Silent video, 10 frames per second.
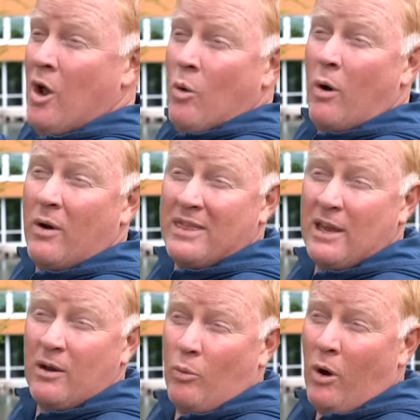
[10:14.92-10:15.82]
What we
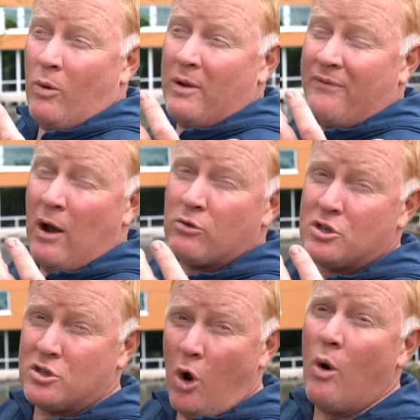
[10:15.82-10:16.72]
think, what we found
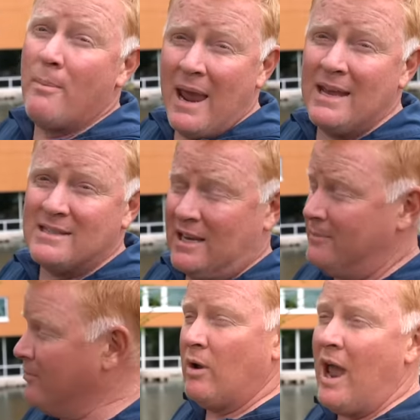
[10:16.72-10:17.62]
so amazing